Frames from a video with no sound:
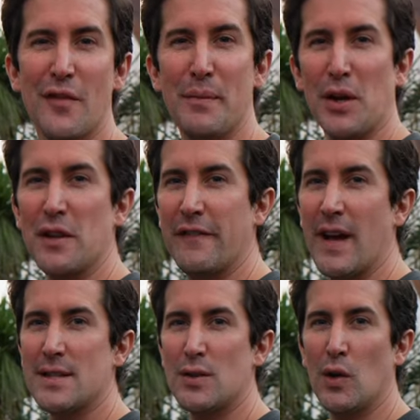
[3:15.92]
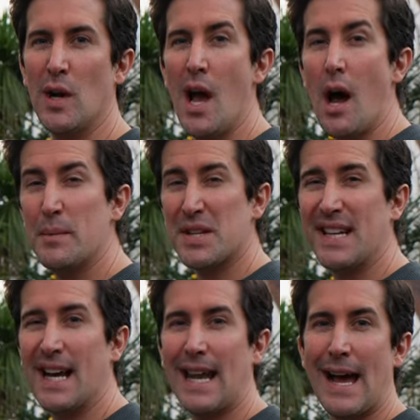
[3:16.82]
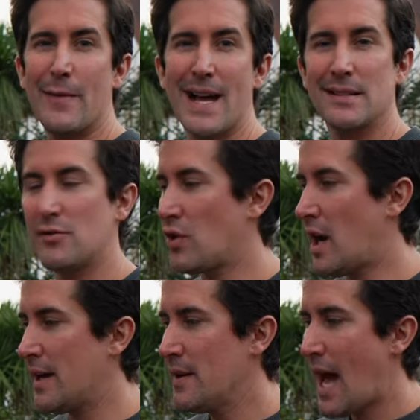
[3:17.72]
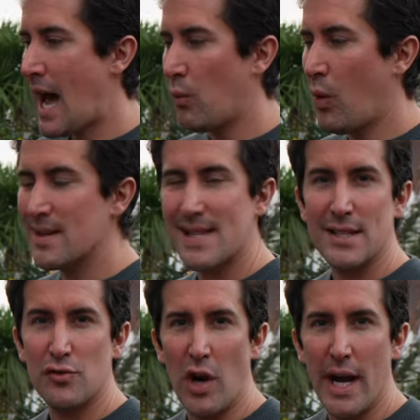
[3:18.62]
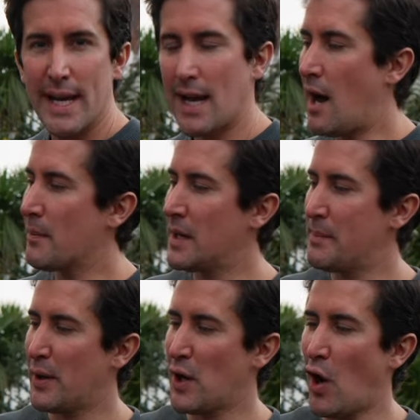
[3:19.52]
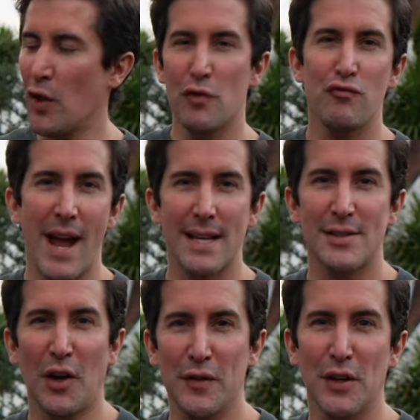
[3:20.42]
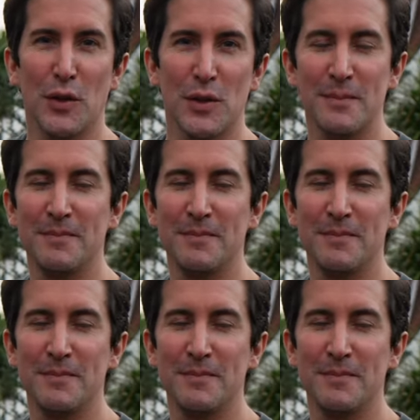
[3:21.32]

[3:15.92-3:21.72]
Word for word: I've put it on the first door. I'm just gonna allow that to dry. And whilst that's drying, I'm gonna put it on the rest of the doors.